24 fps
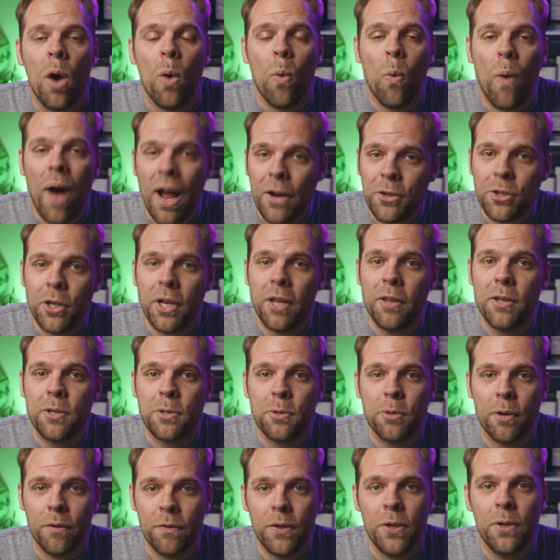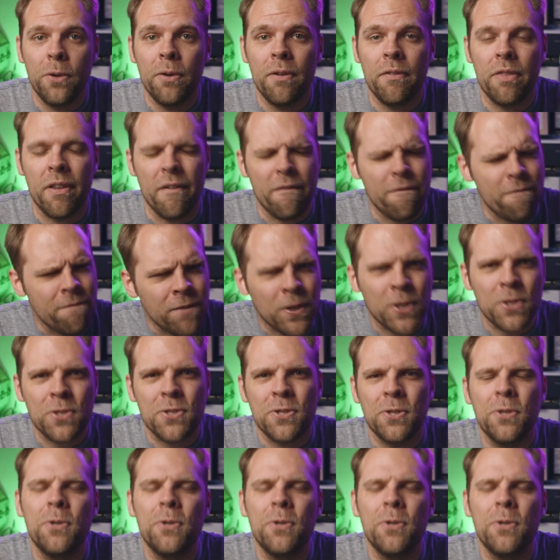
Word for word: watching this review of the first